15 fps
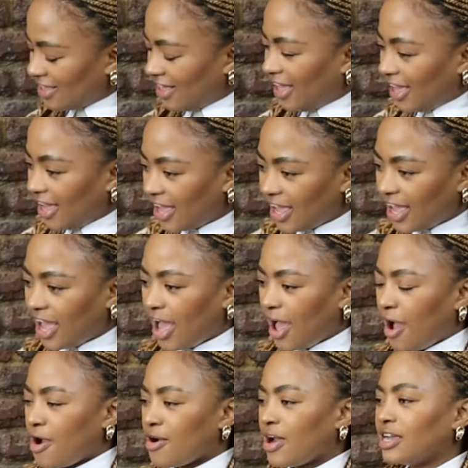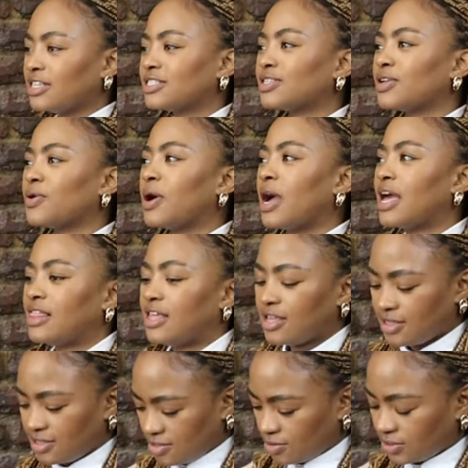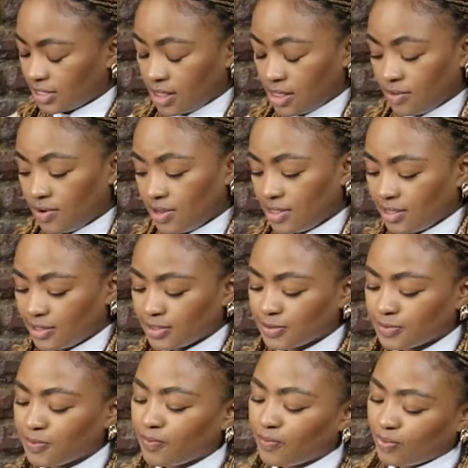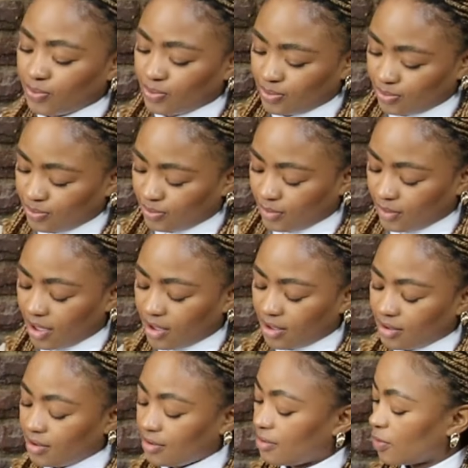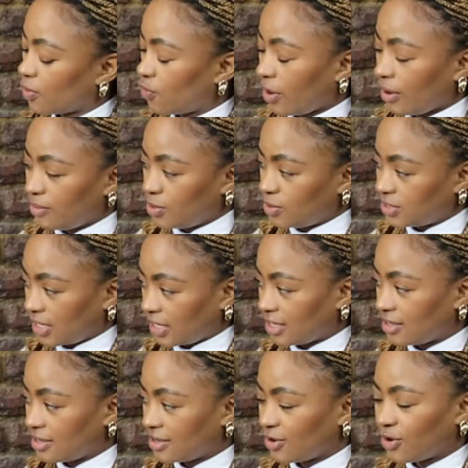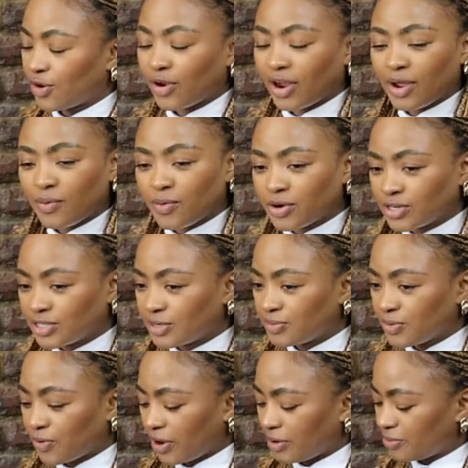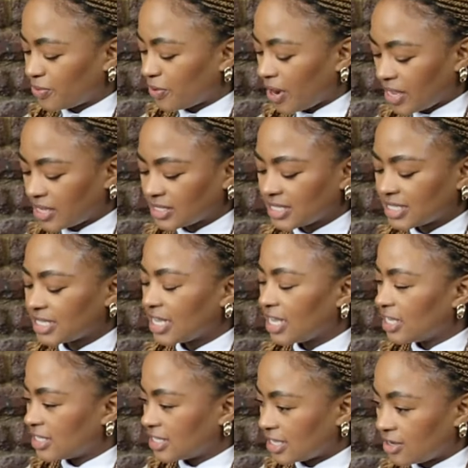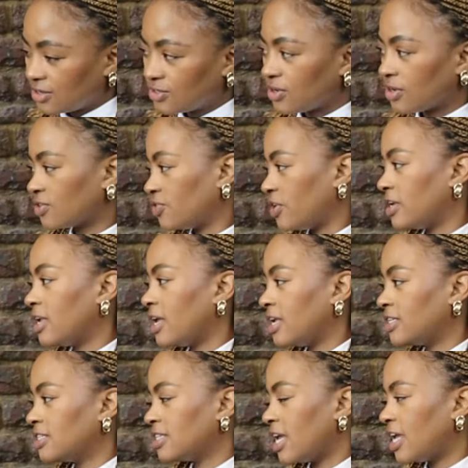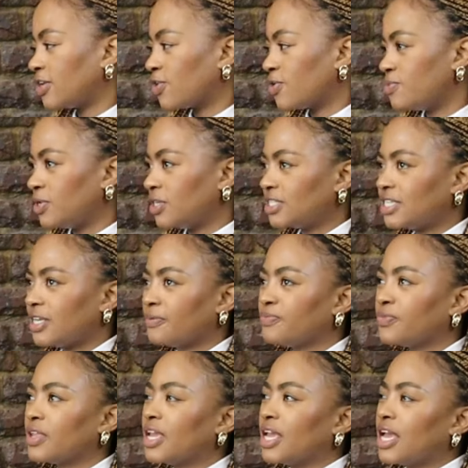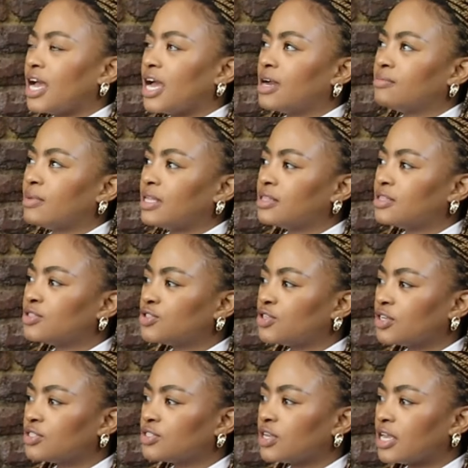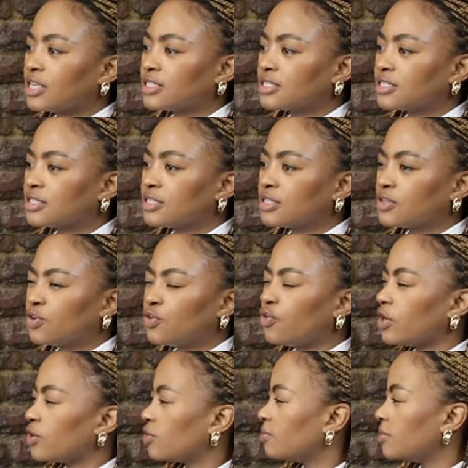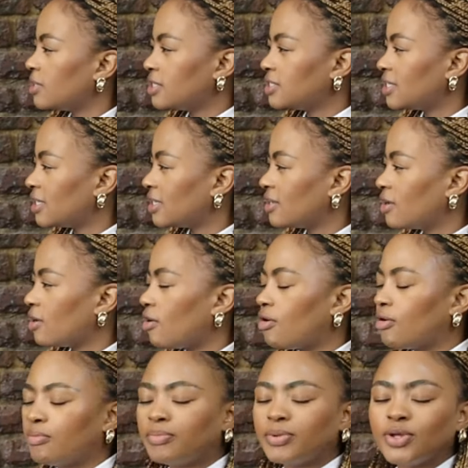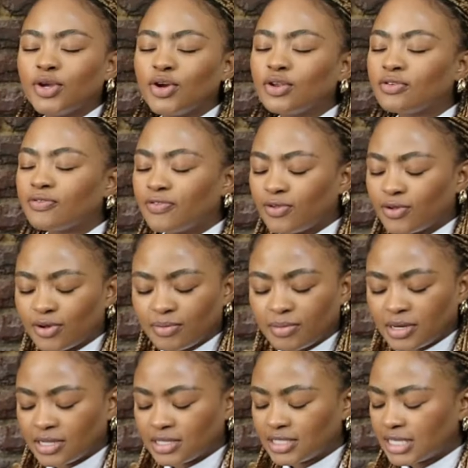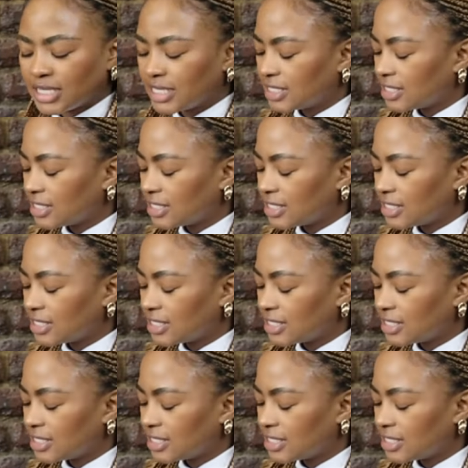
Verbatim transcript: right, right, right. So I think those are the three things. Yes. great music, great worship, great praise, yeah. sound doctrine, and, yeah. and community. Mm. Um, and this church has great community. Mm. Oh, beautiful mm, community. Mm.